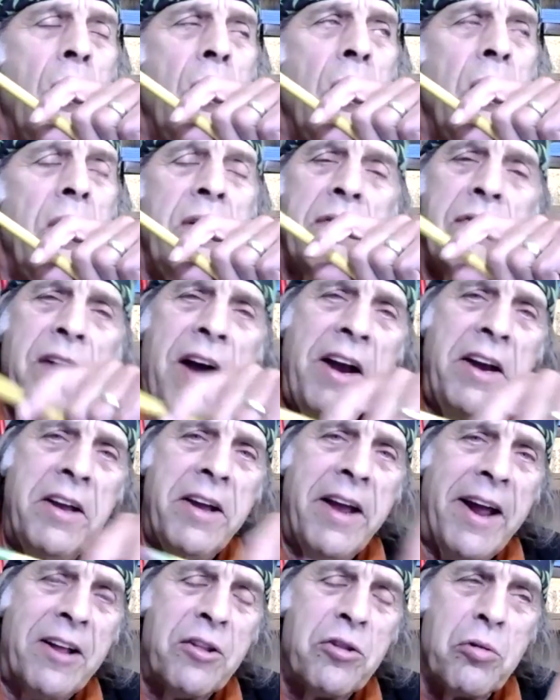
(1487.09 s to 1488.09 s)
in finding
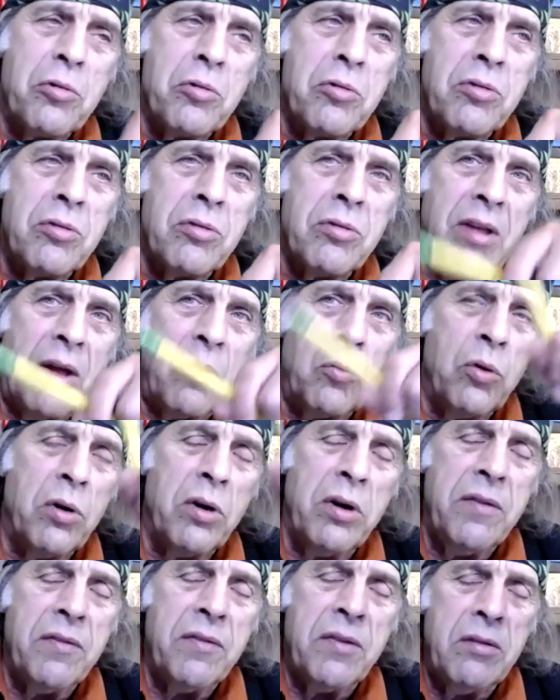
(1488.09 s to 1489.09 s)
answers than we're
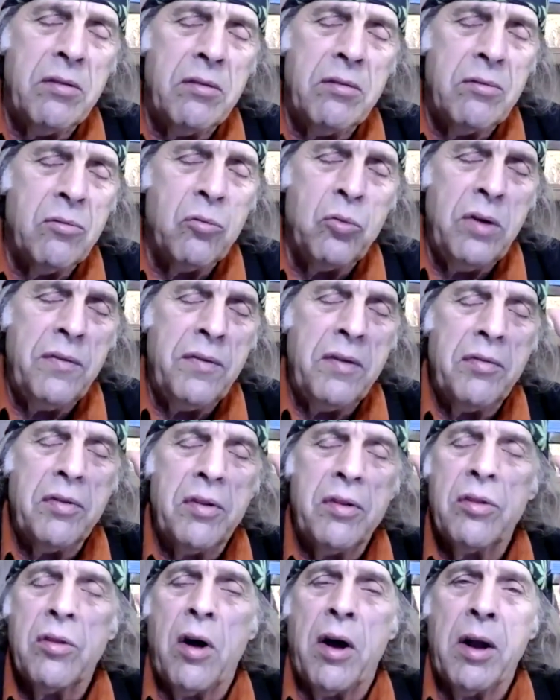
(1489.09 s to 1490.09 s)
even we've even
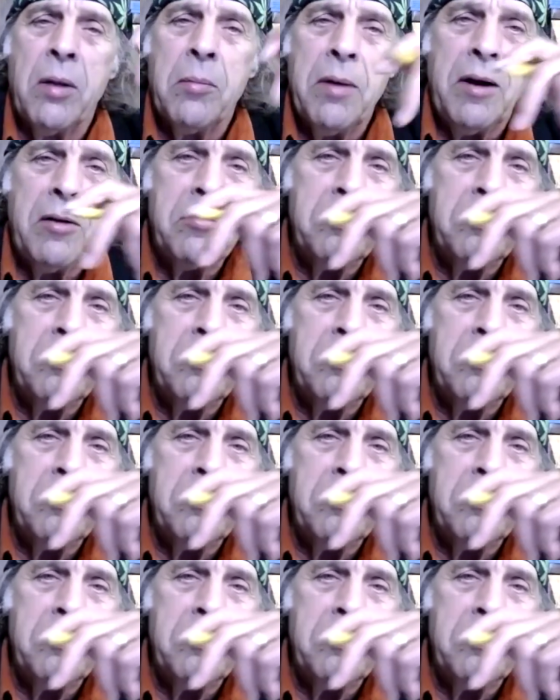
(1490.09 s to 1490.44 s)
thought about